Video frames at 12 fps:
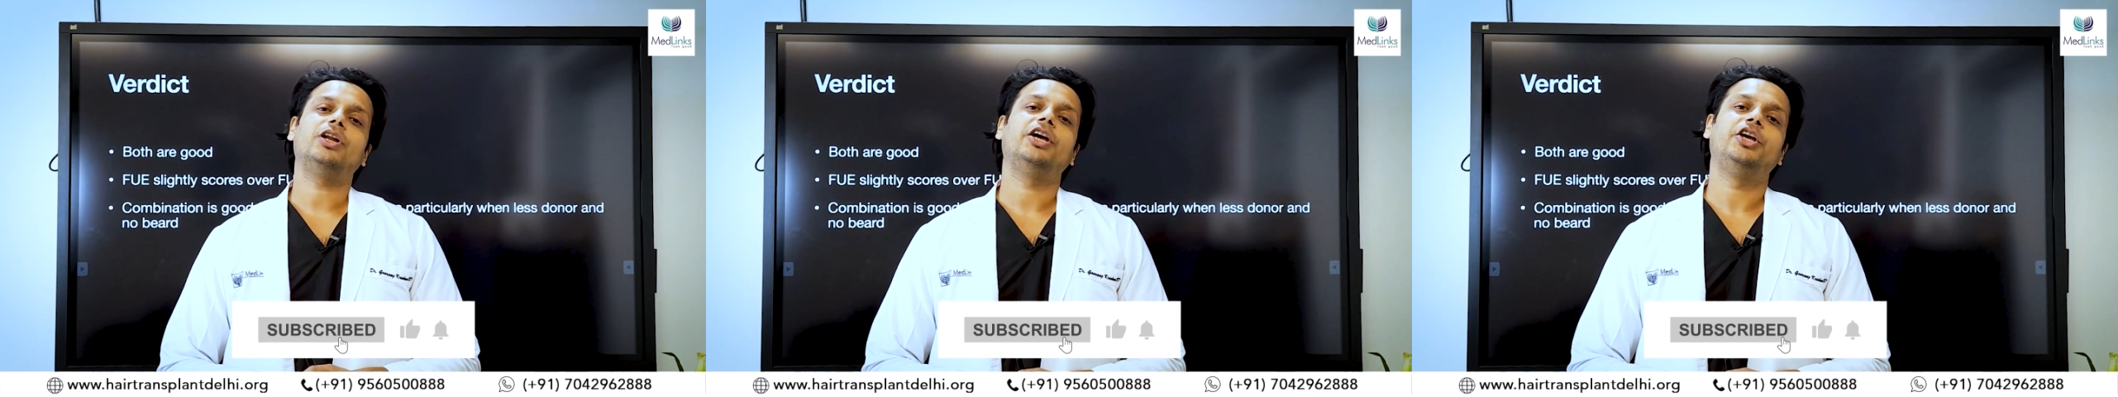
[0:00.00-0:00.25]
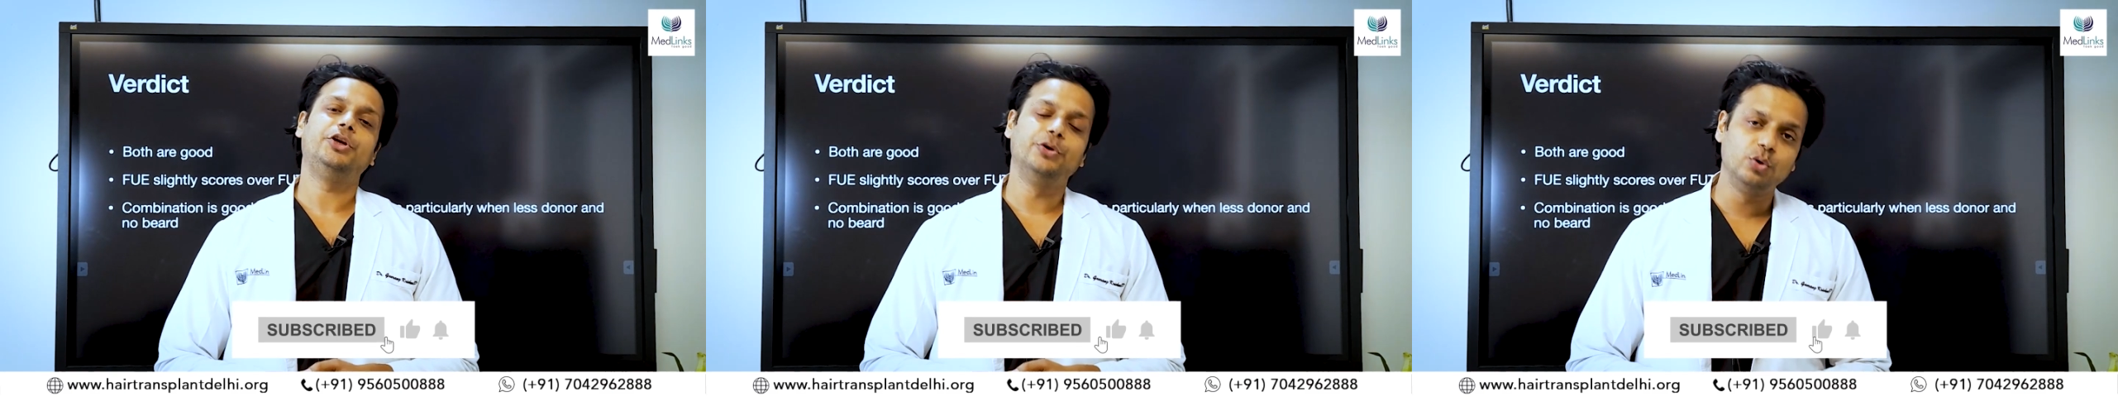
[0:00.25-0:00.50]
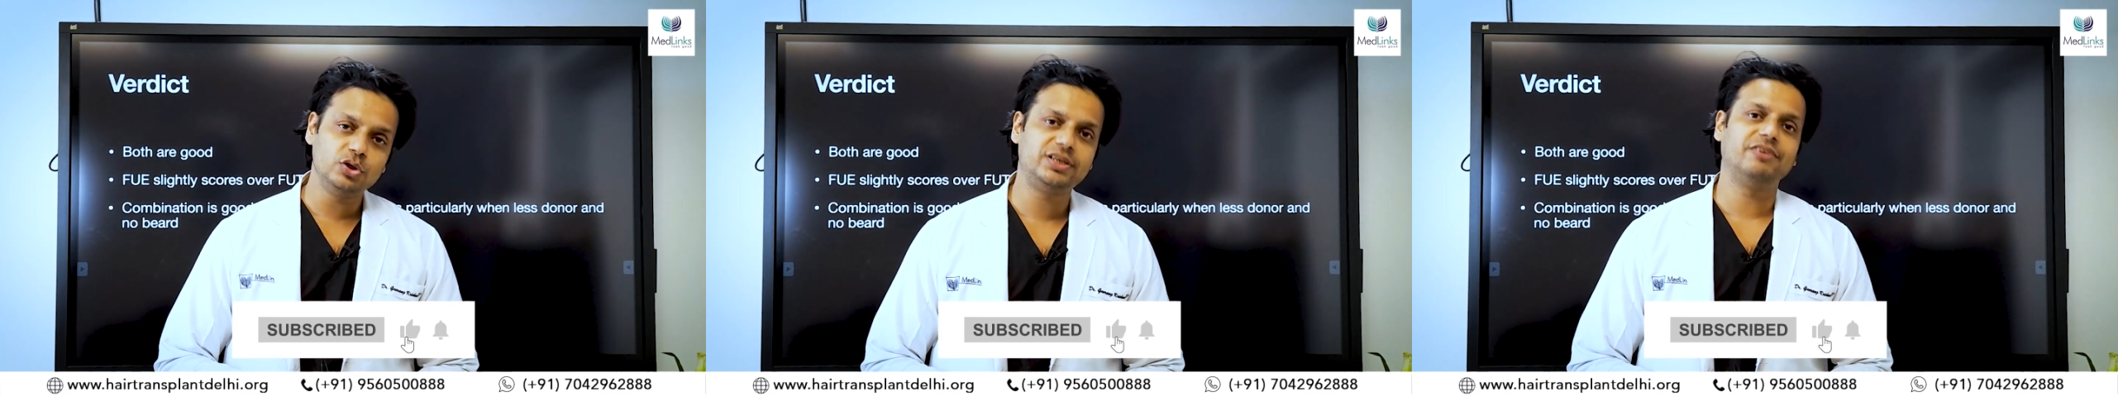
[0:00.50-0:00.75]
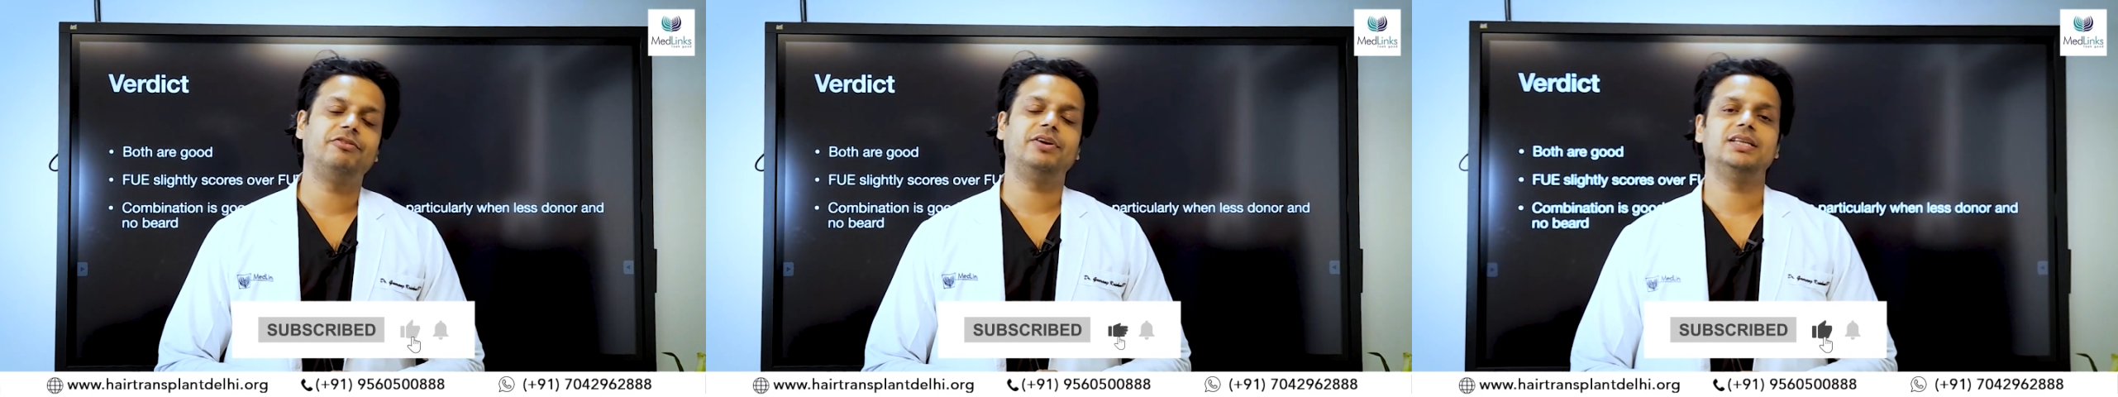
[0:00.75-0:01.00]
a huge
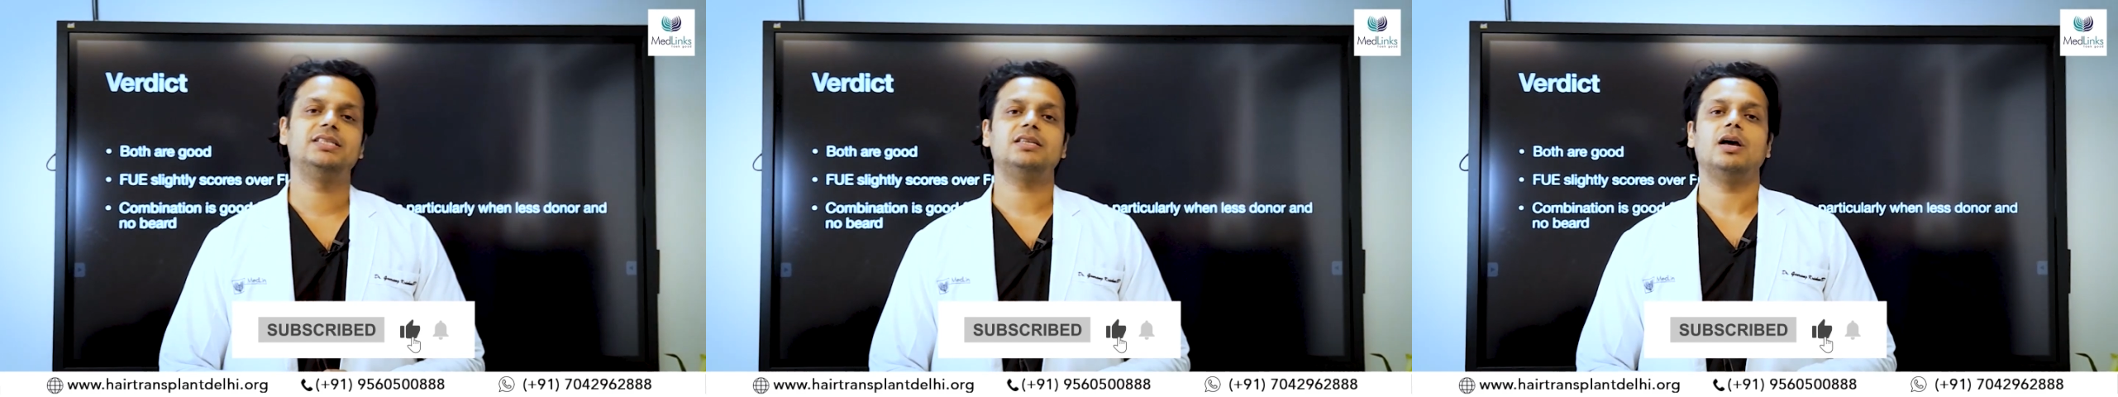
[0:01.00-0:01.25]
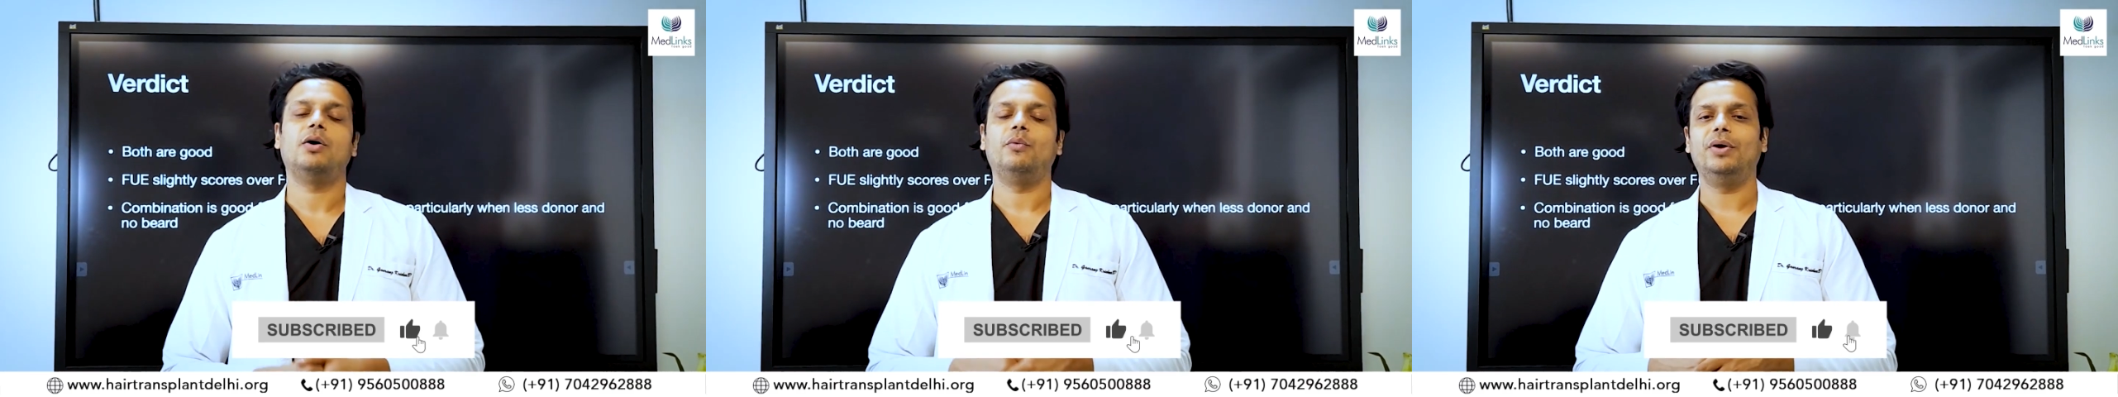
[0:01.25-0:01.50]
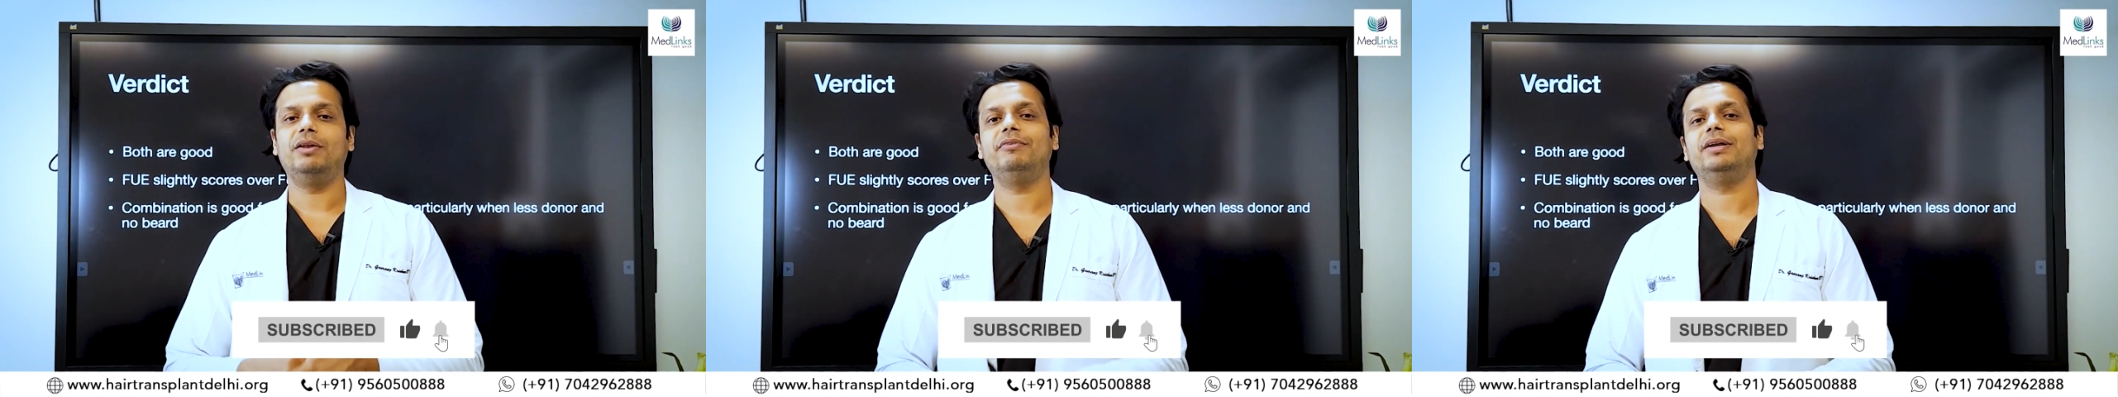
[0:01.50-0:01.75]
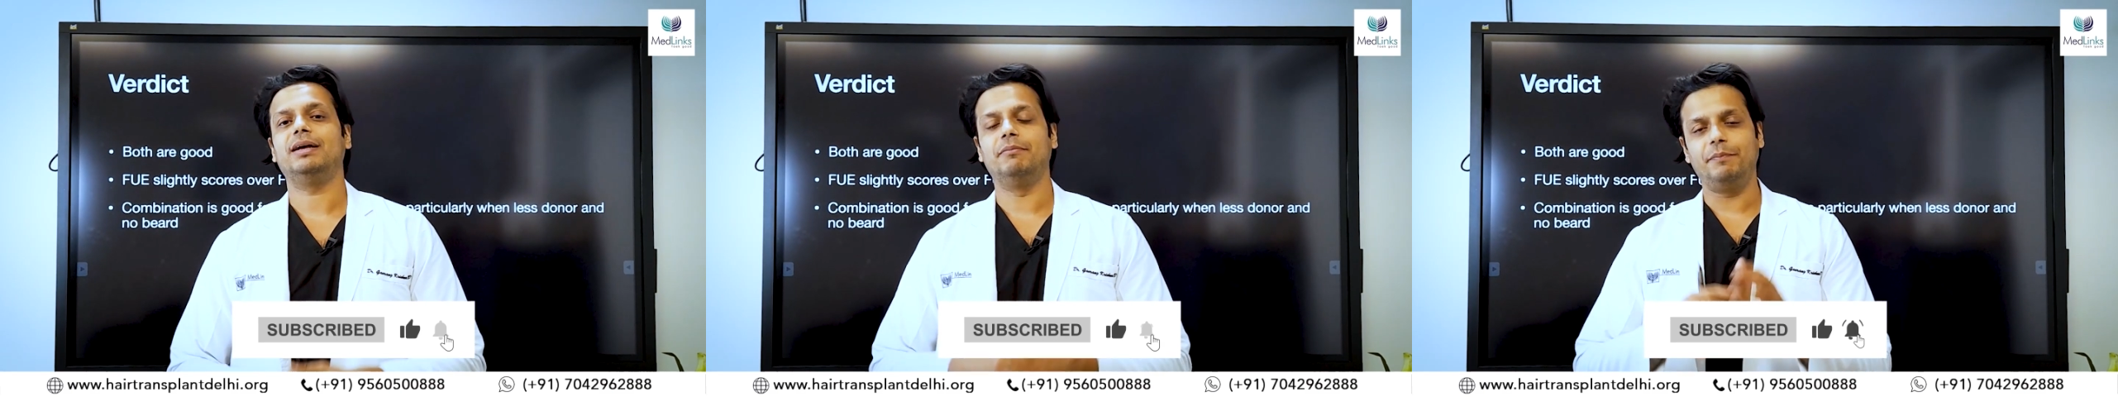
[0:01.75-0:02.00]
difference when we
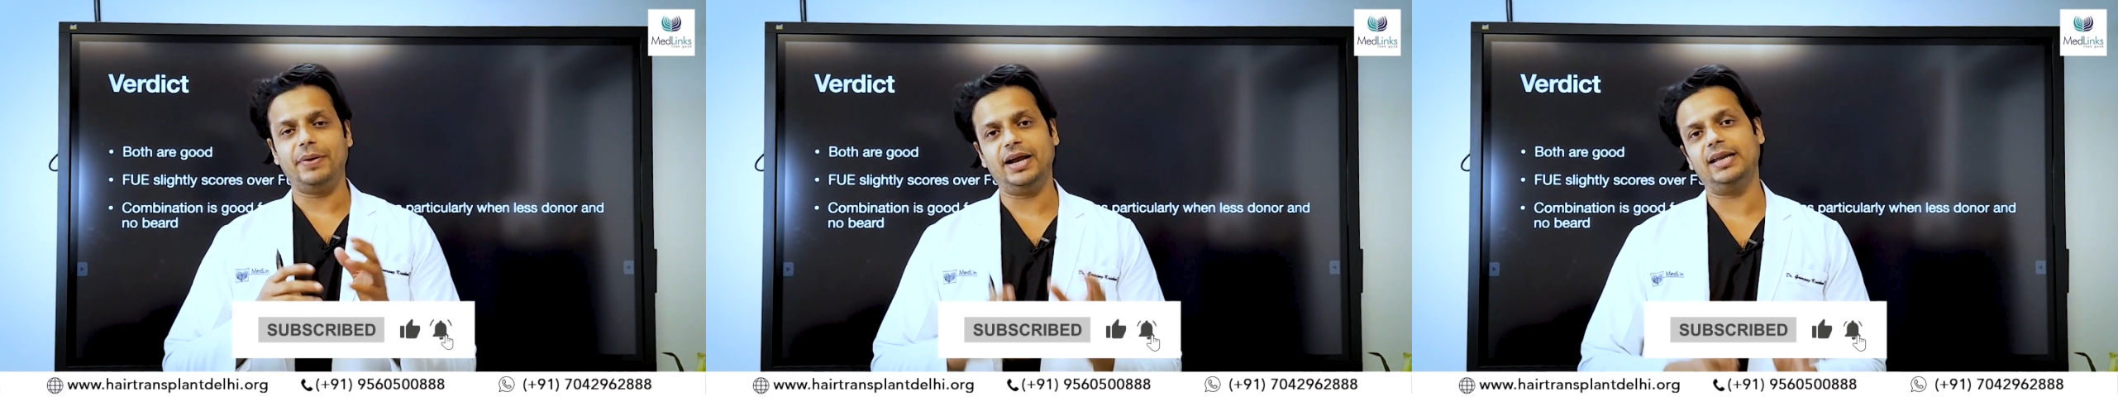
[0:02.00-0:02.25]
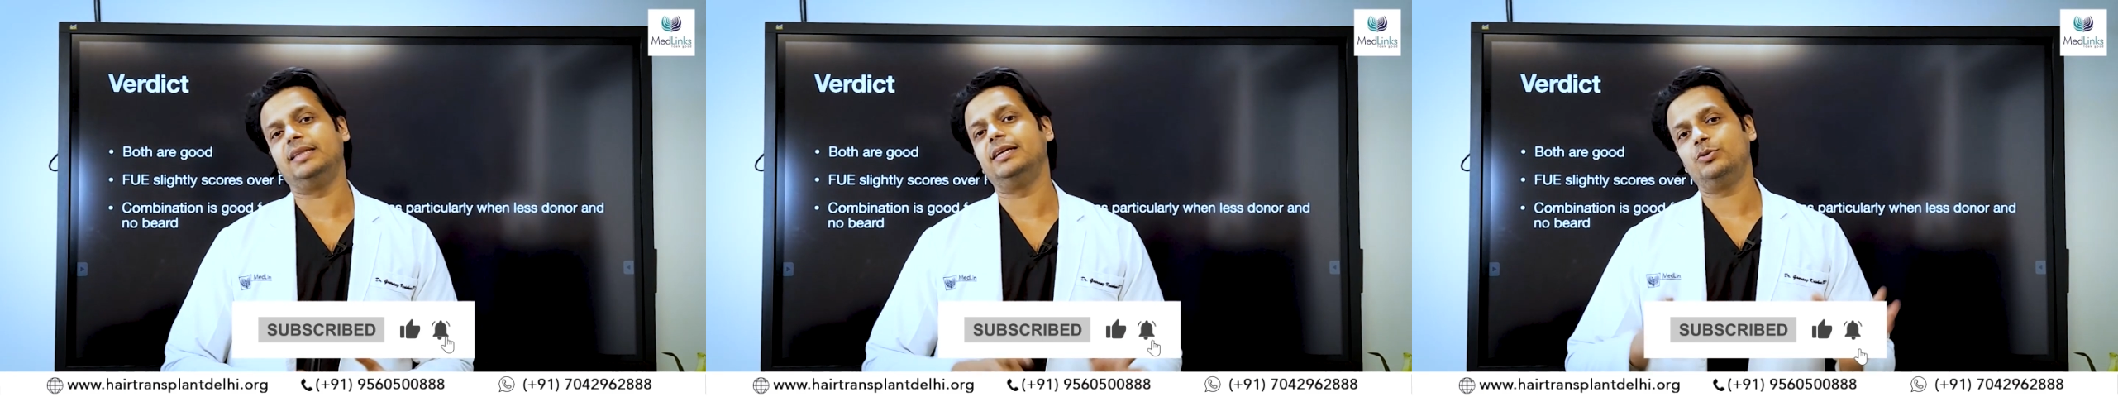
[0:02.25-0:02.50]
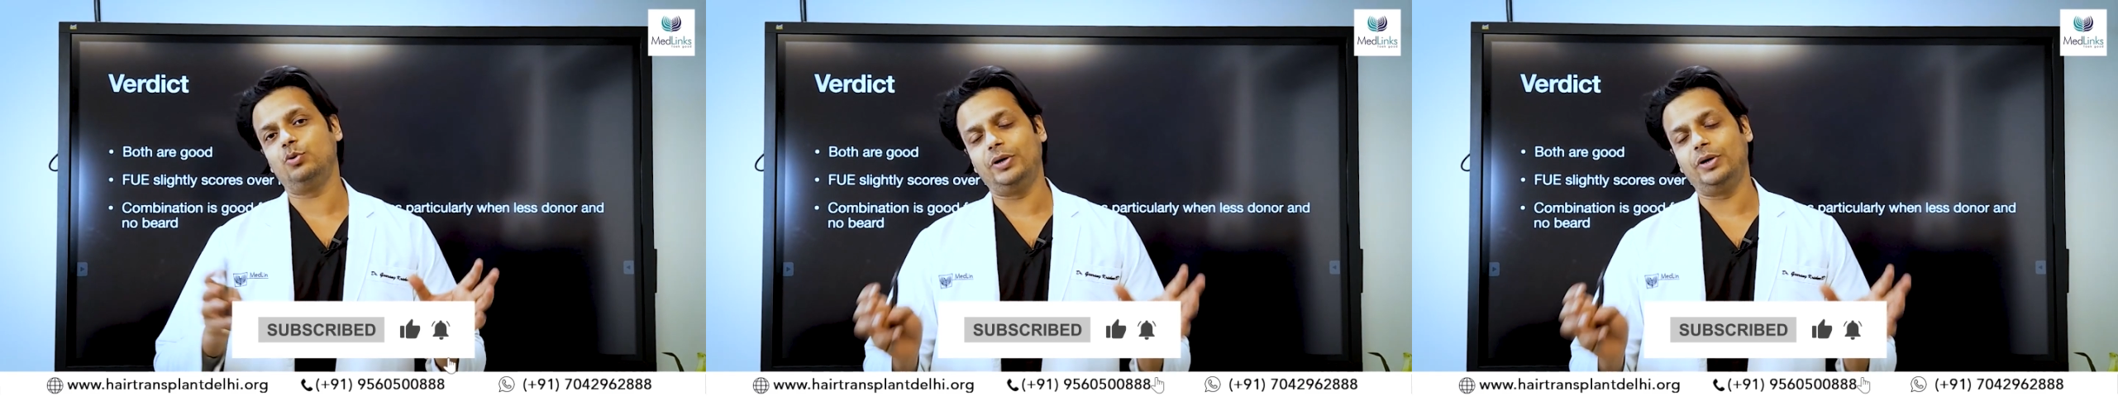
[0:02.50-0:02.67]
compare these two